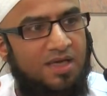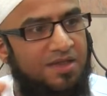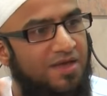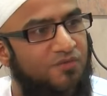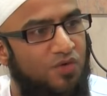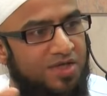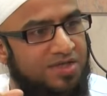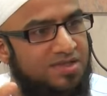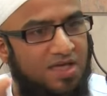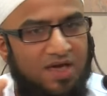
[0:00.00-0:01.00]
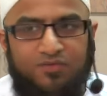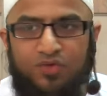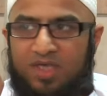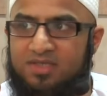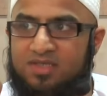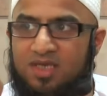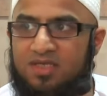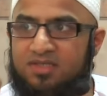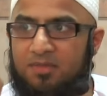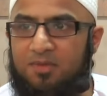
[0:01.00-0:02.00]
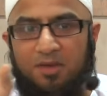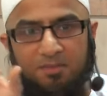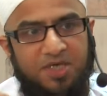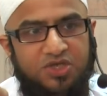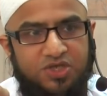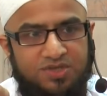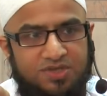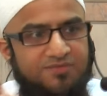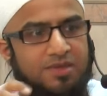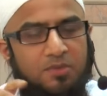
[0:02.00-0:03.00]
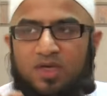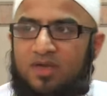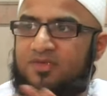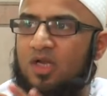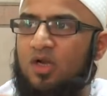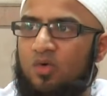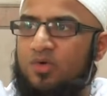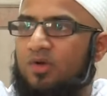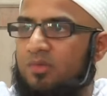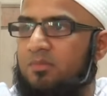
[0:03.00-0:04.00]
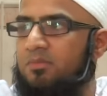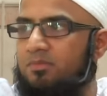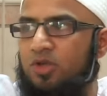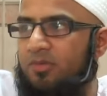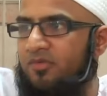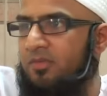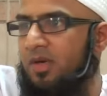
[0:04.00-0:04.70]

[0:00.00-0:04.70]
and therefore he doesn't have to exercise sabr and patience. If someone lives alone on top of a